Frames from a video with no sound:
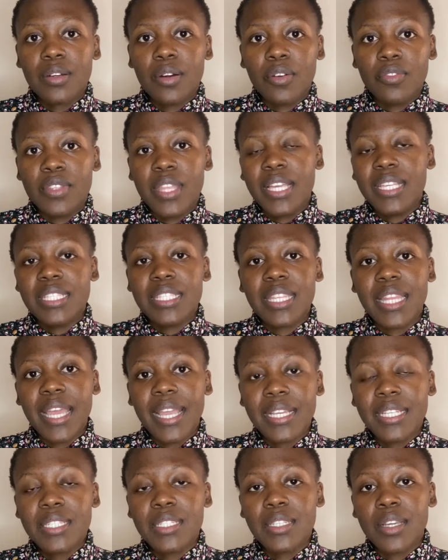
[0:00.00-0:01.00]

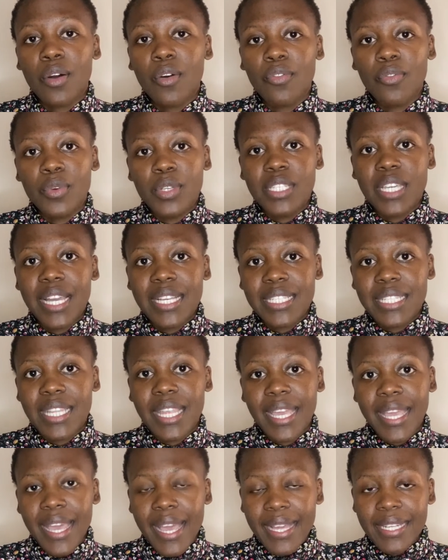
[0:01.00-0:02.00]
estate of which I
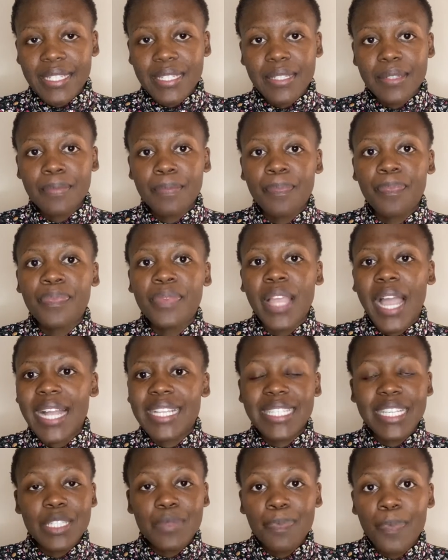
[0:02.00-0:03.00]
stay at. I
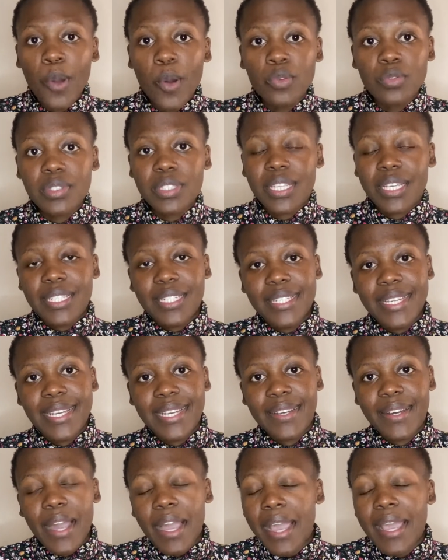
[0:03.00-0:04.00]
just posted, and
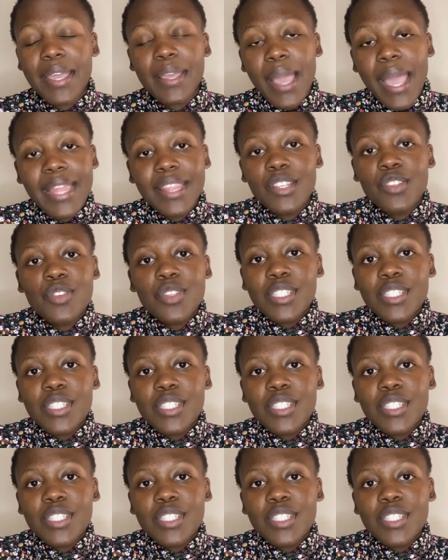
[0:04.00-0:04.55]
I literally